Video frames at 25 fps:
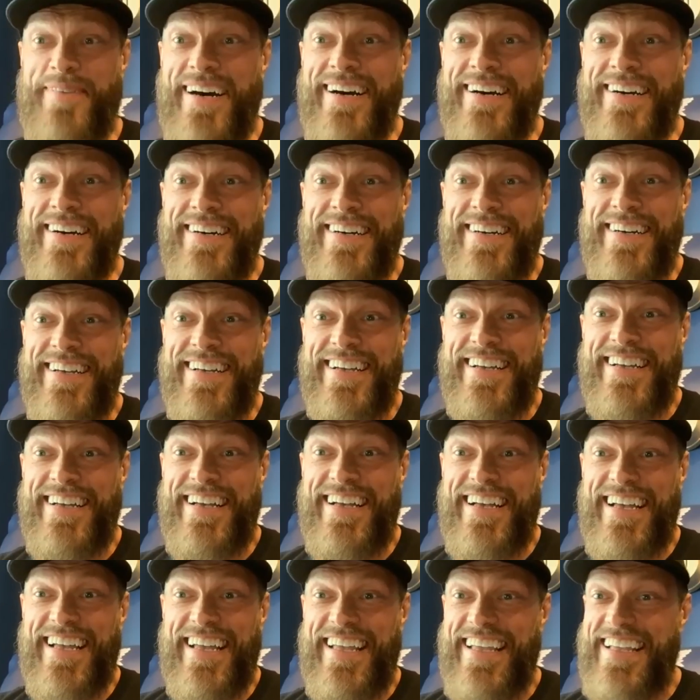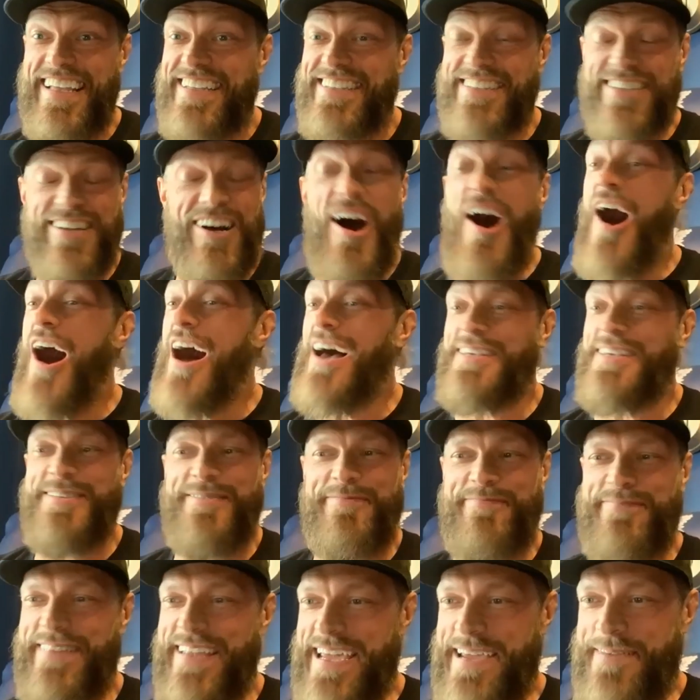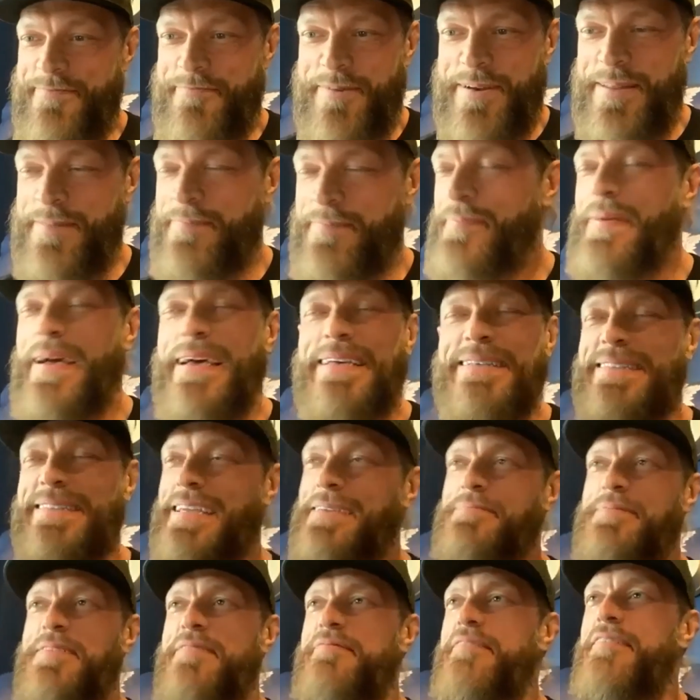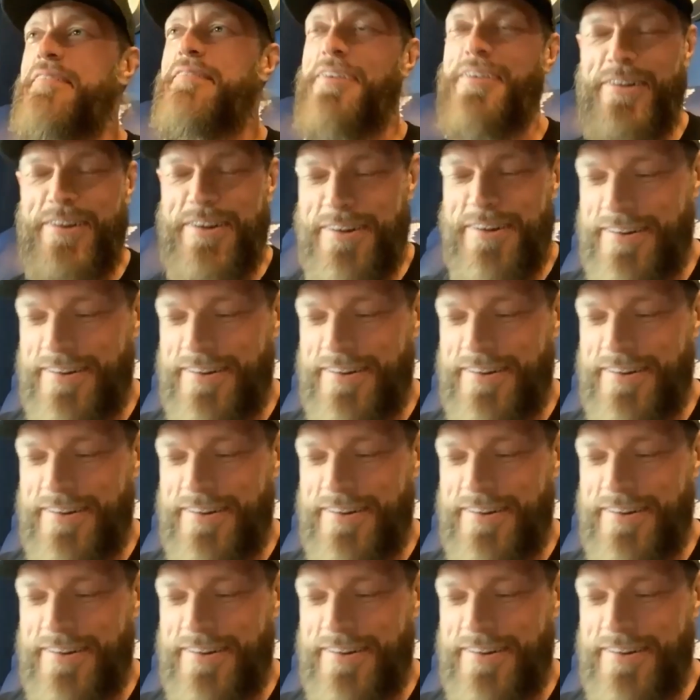huh? Awesome name. One of the best names I've ever